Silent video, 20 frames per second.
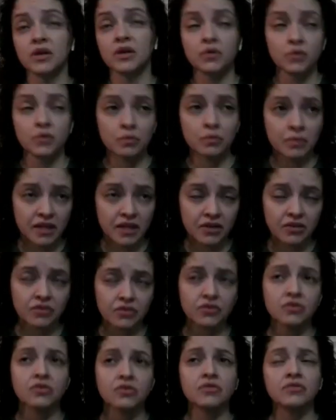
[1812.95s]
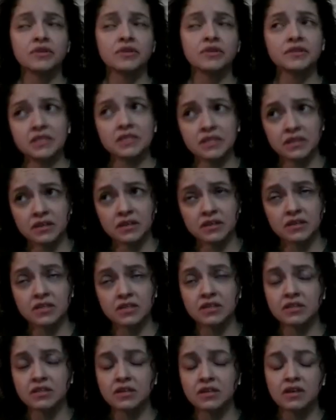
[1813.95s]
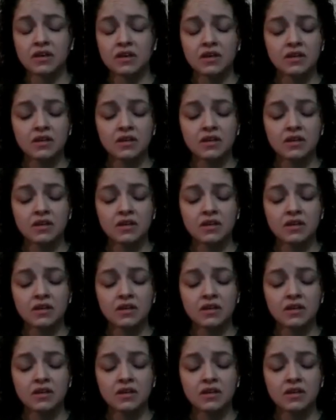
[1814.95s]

my group leader, the Korean deaconess.